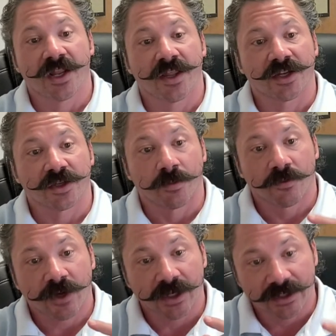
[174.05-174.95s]
that the
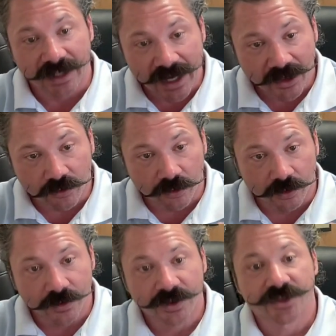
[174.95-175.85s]

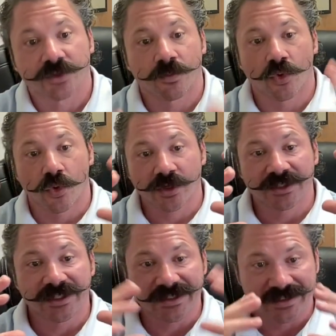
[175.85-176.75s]
collateral
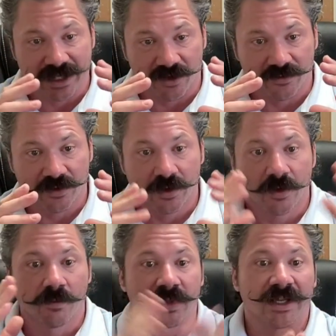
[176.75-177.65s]
supports itself
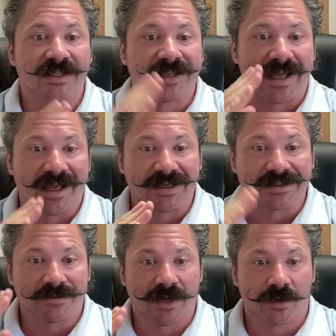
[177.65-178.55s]
plus
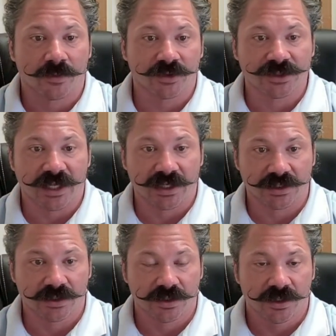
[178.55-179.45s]
X amount
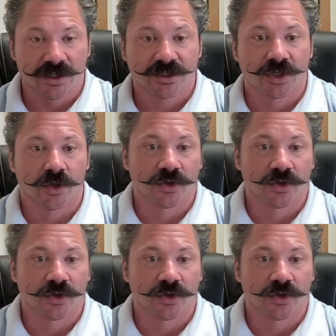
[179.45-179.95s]
percent. So